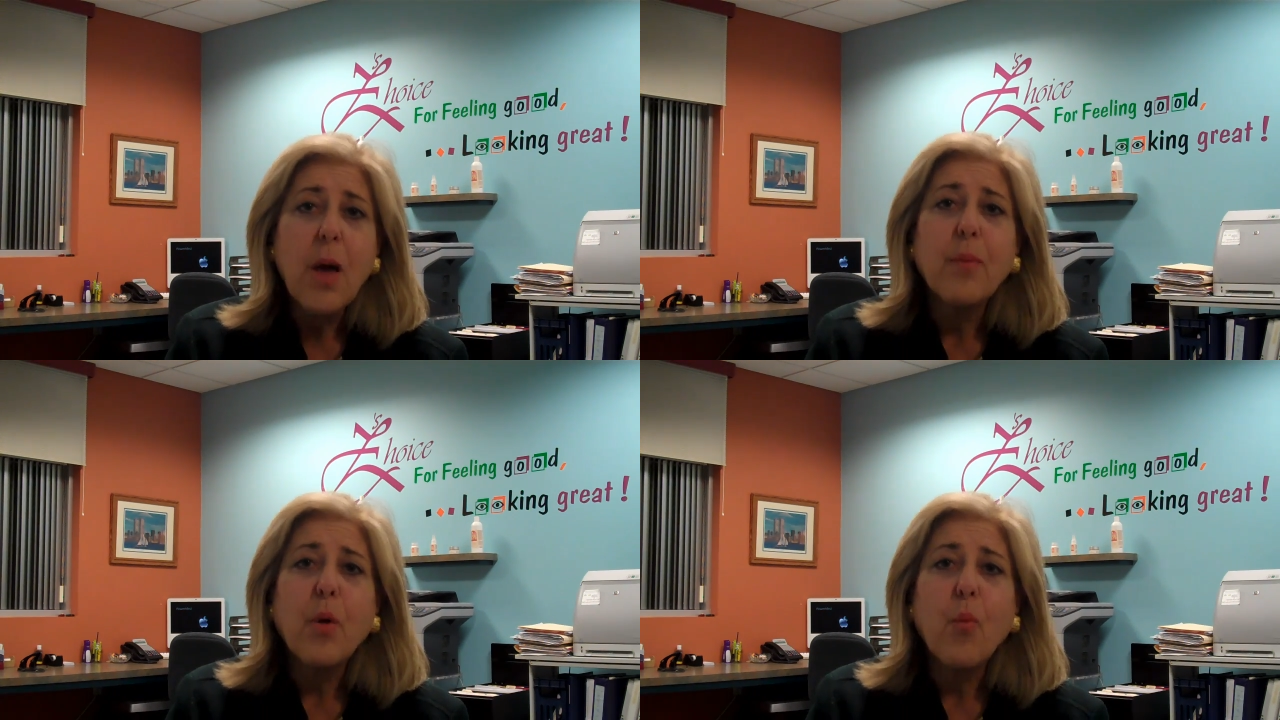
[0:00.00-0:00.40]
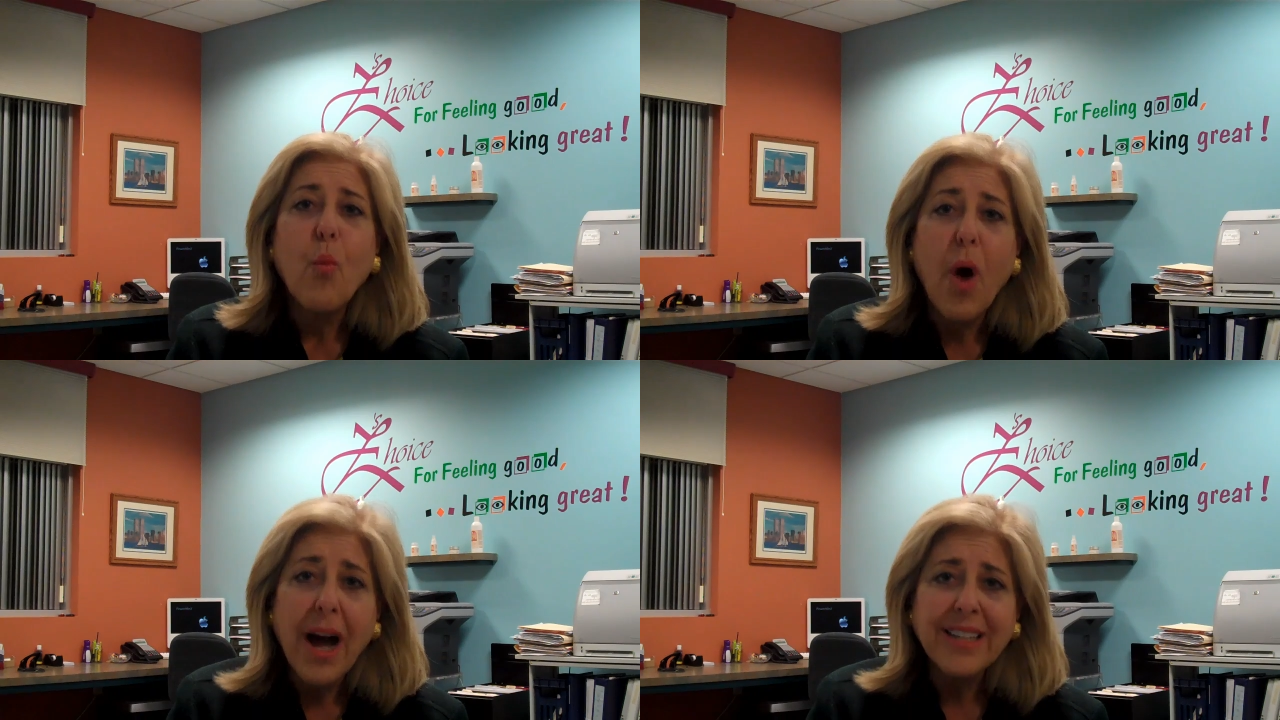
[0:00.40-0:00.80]
but
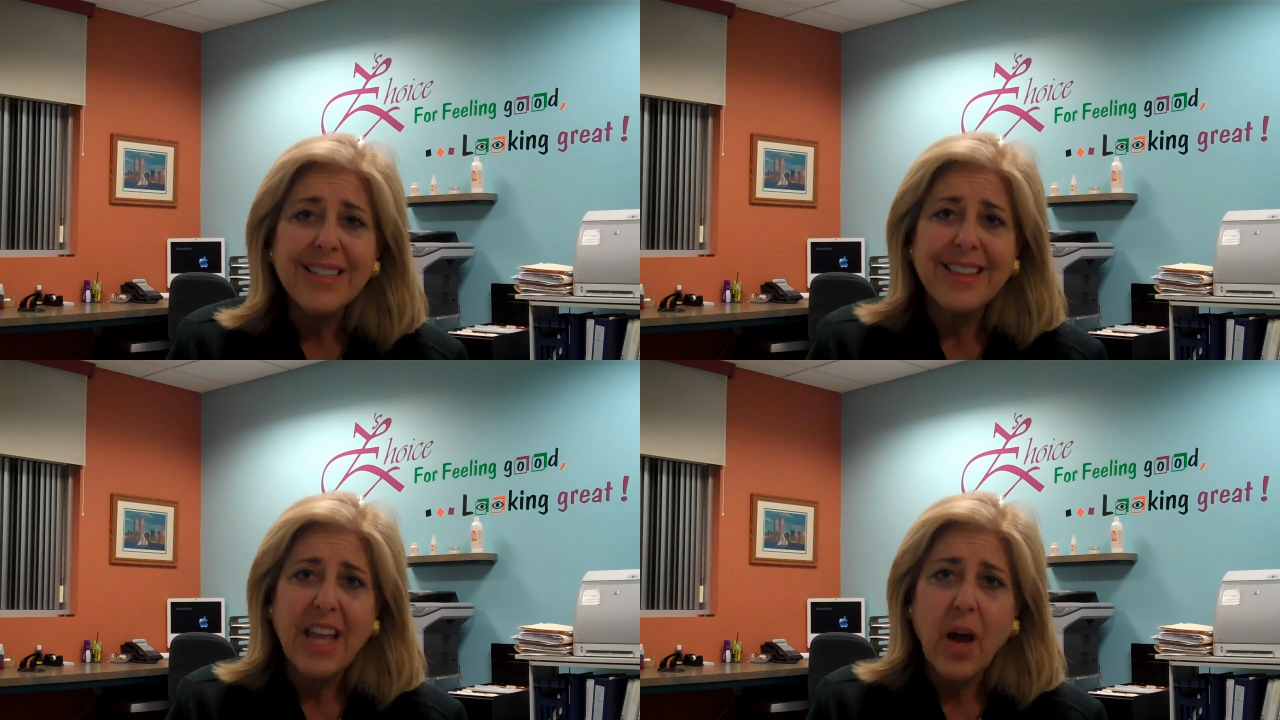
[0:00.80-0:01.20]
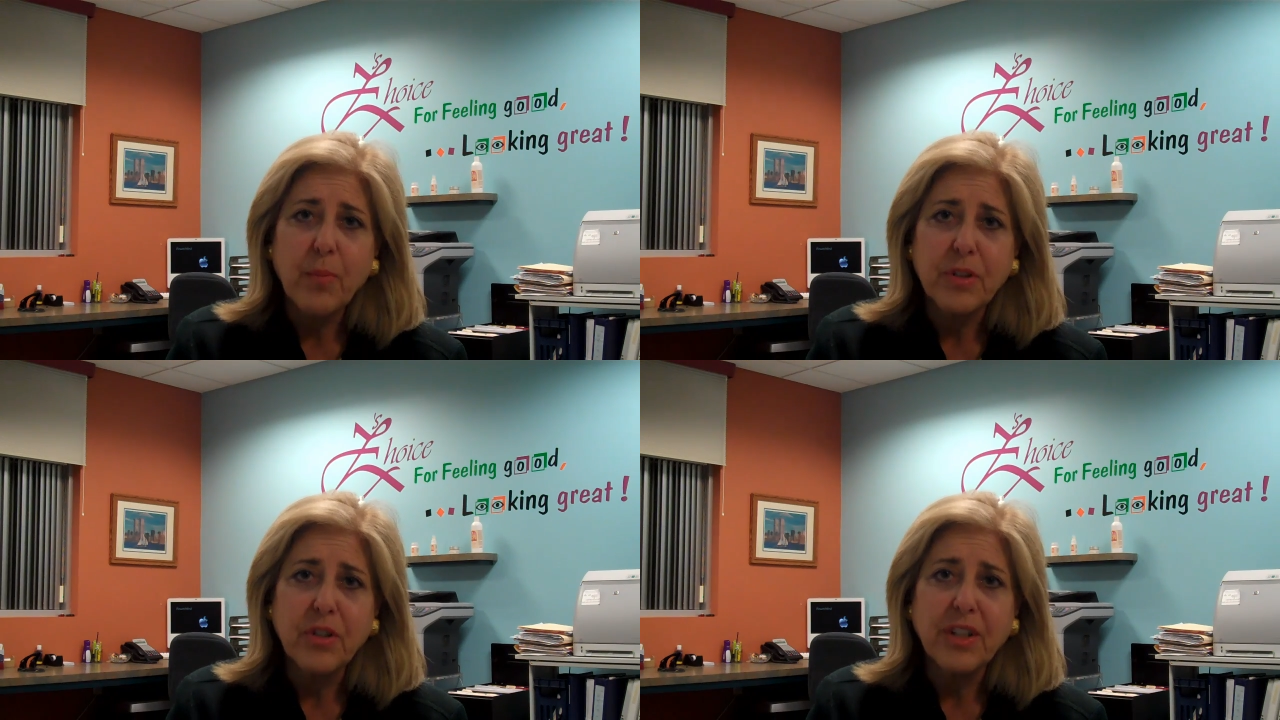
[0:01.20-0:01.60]
want the
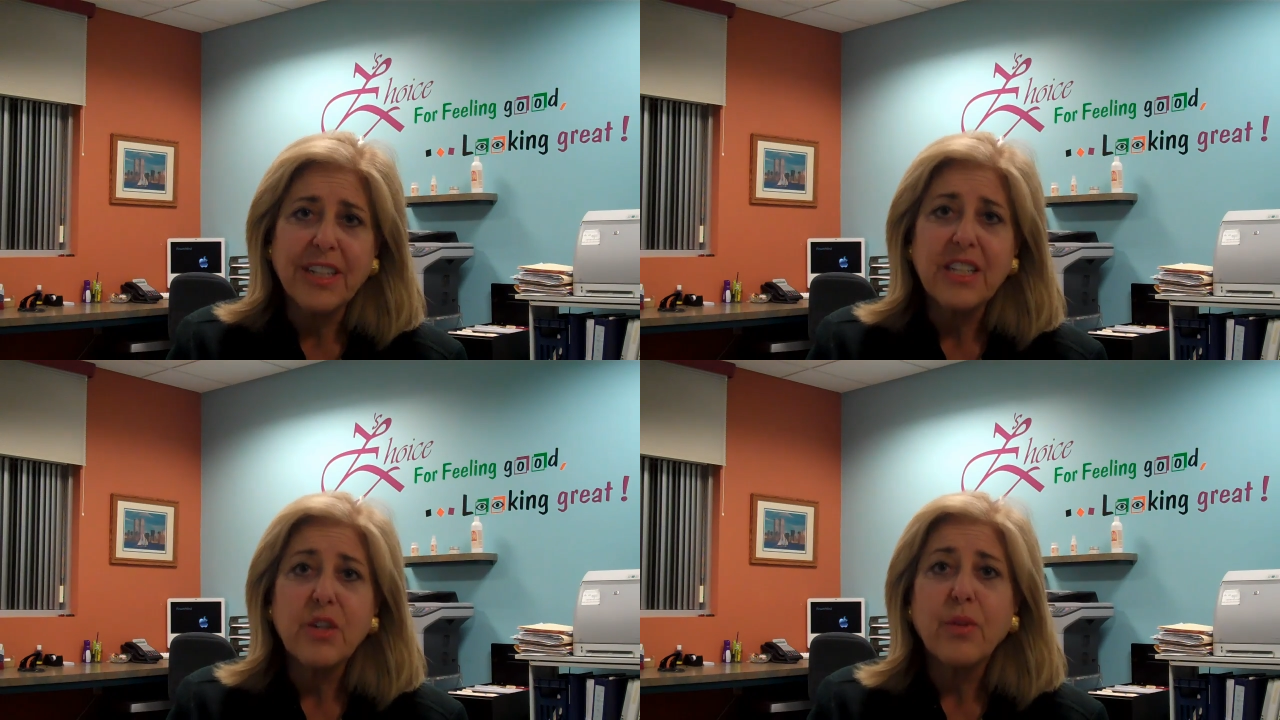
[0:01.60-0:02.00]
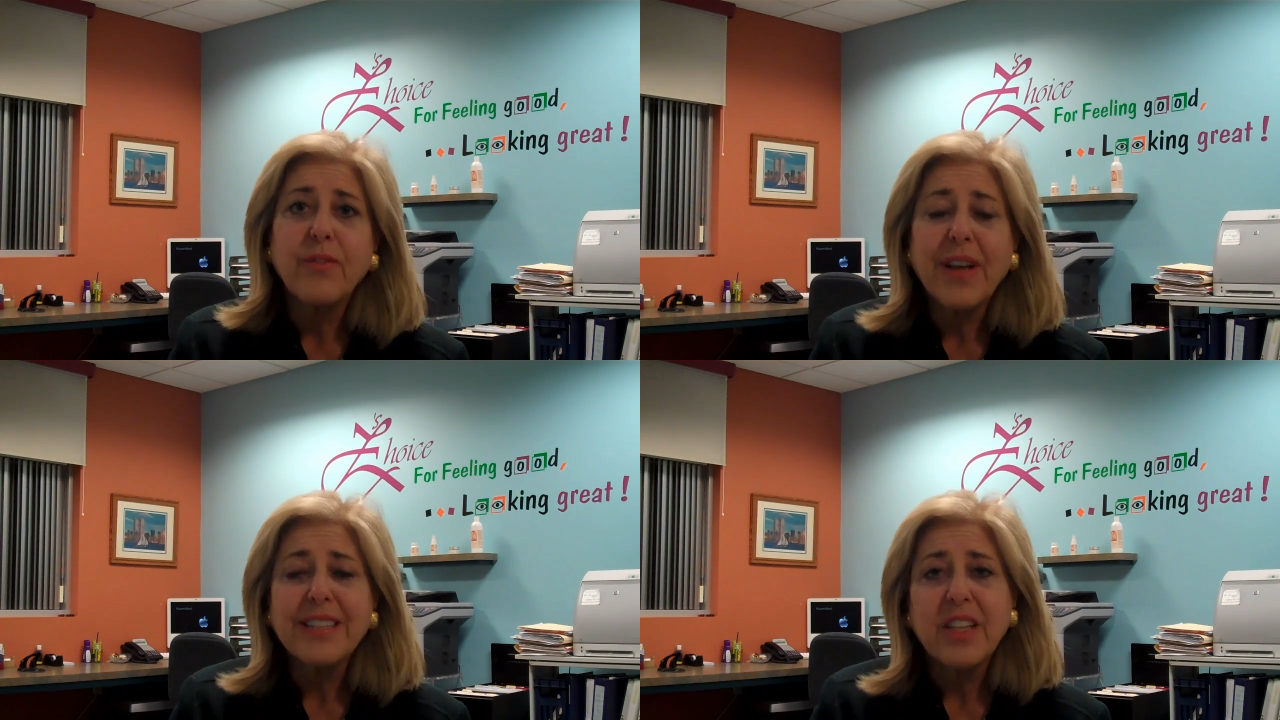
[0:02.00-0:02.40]
opportunity to
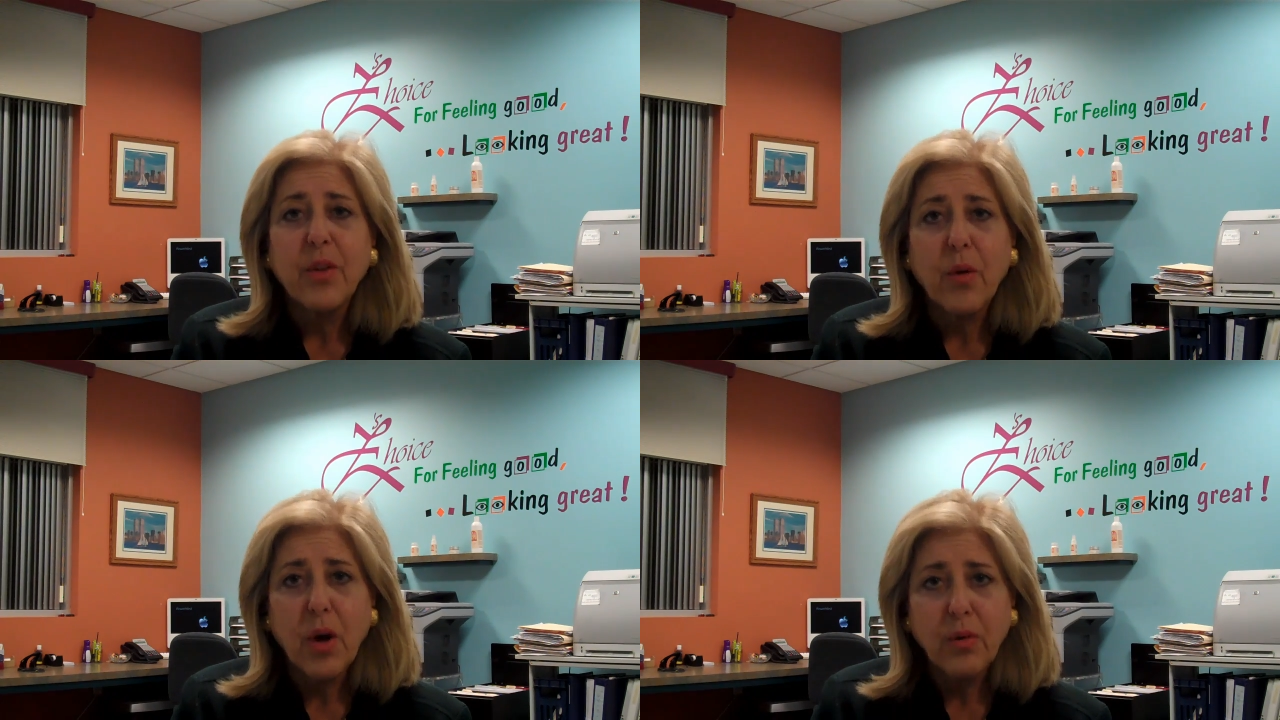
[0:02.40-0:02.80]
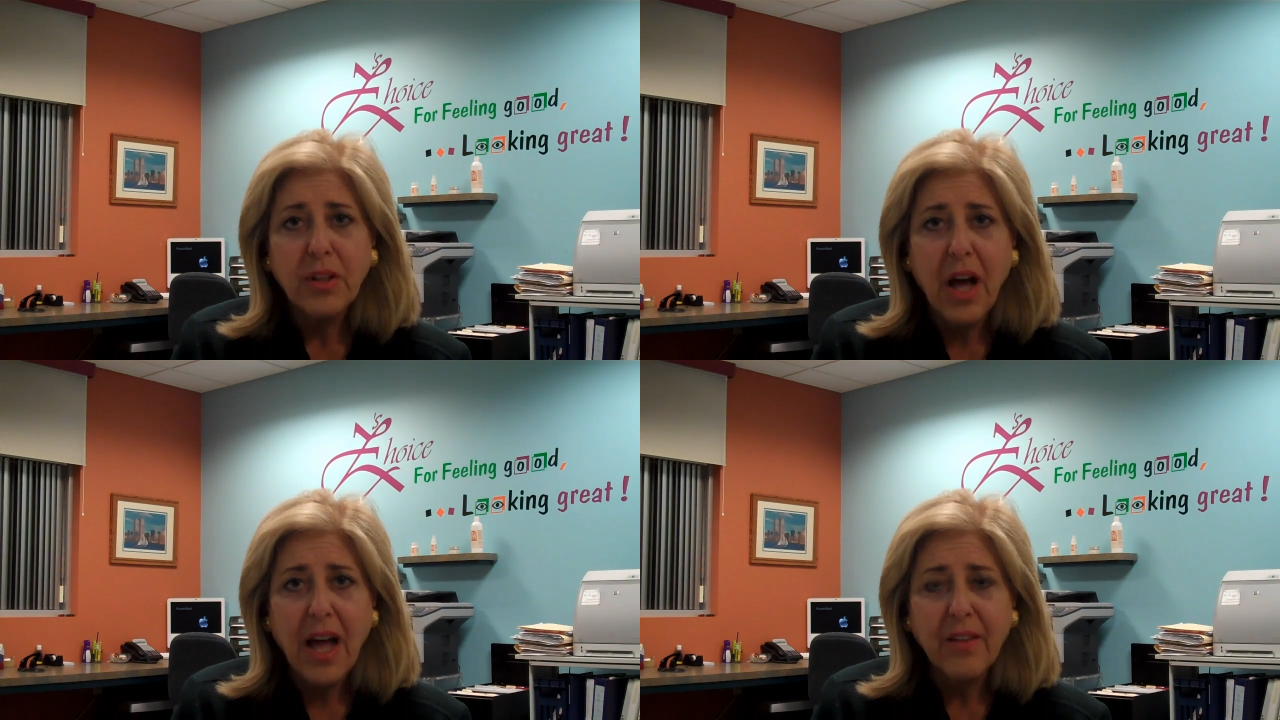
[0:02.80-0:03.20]
invest in their
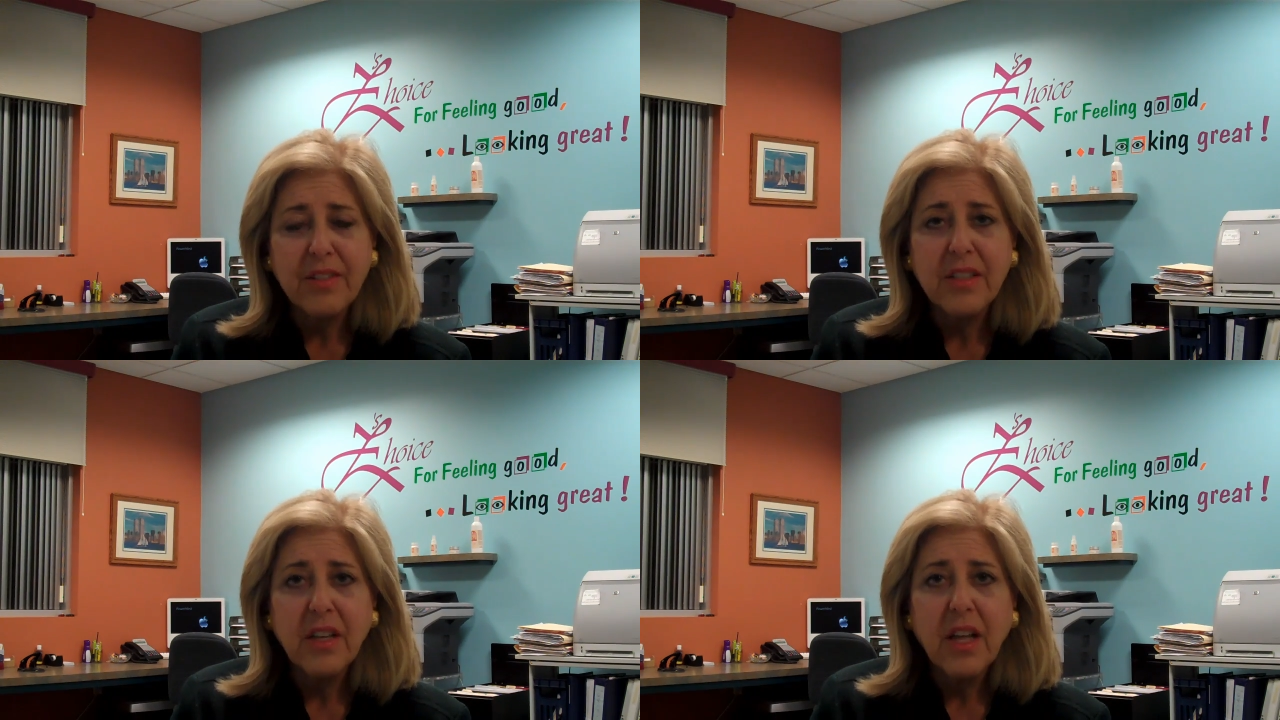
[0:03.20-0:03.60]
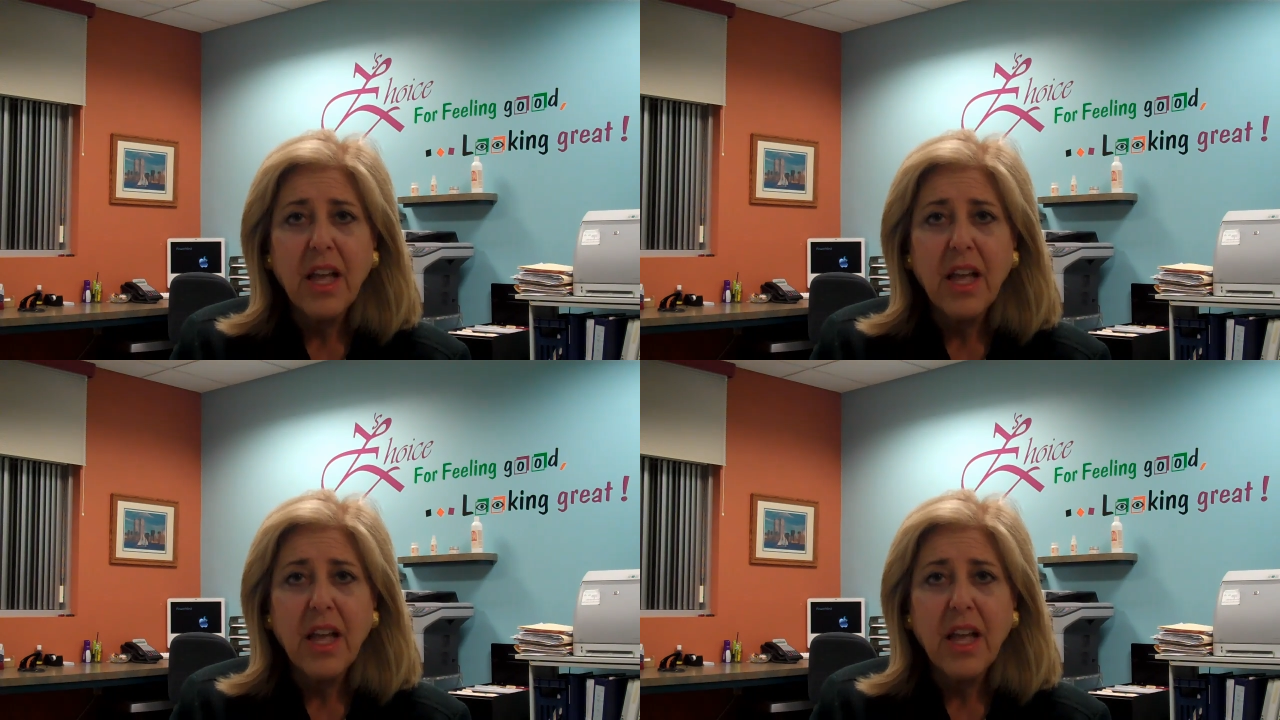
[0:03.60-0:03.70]
own lives